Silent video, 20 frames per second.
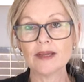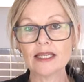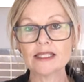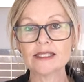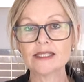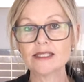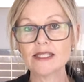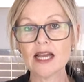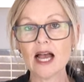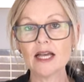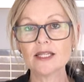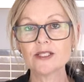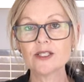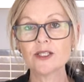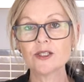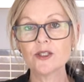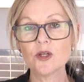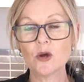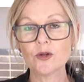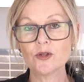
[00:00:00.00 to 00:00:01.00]
get
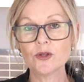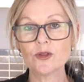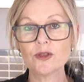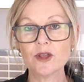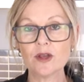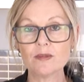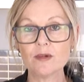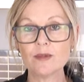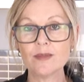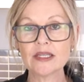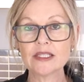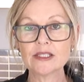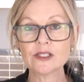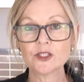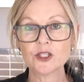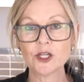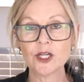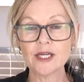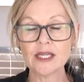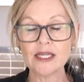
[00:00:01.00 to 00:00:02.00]
started on your Thermomix
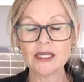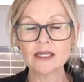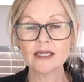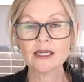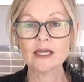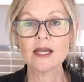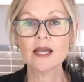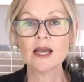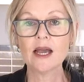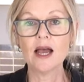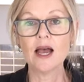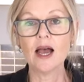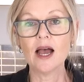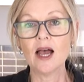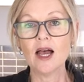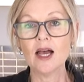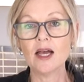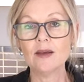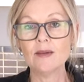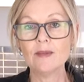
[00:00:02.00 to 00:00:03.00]
journey.
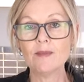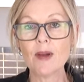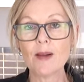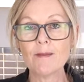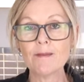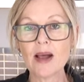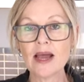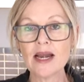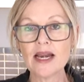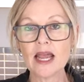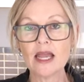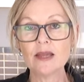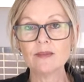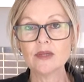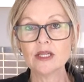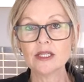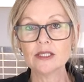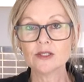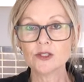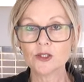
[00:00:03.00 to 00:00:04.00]
Um, my name
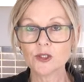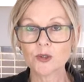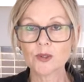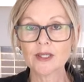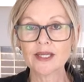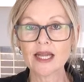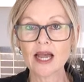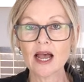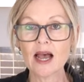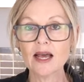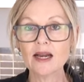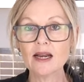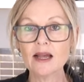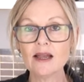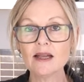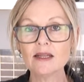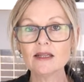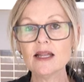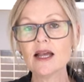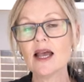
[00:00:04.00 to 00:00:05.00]
is Julie
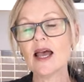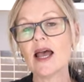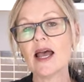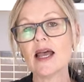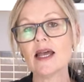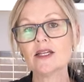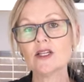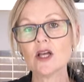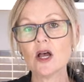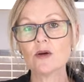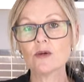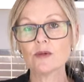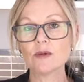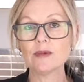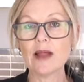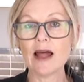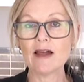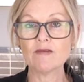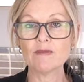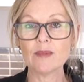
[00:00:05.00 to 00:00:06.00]
Carlisle, and
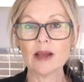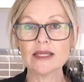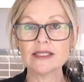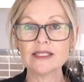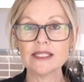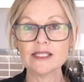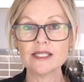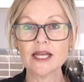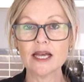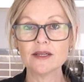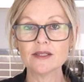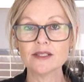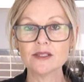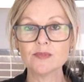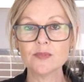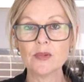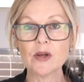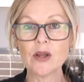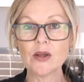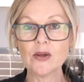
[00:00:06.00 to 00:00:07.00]
I'll have my details
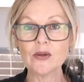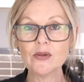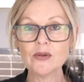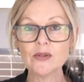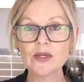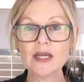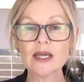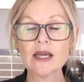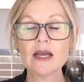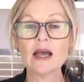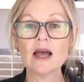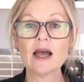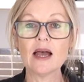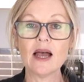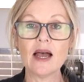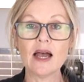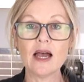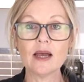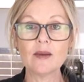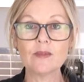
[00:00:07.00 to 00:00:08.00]
below.
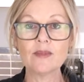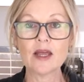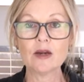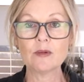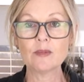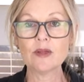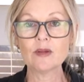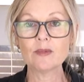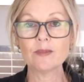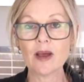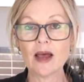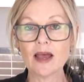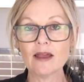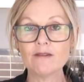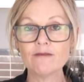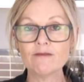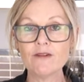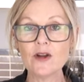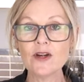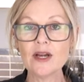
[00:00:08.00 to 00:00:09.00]
Um, that'll be
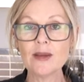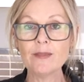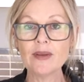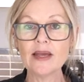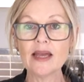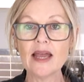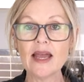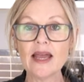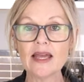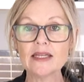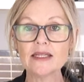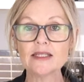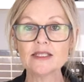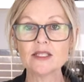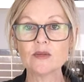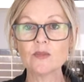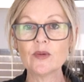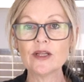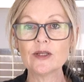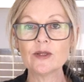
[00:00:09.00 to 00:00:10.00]
my phone number and
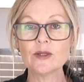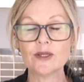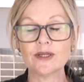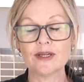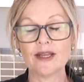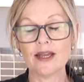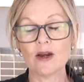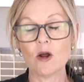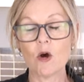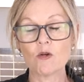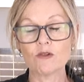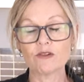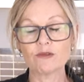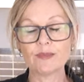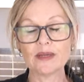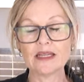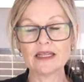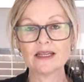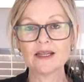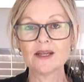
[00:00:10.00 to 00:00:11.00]
where you can get hold of
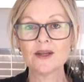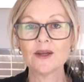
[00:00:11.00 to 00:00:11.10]
me.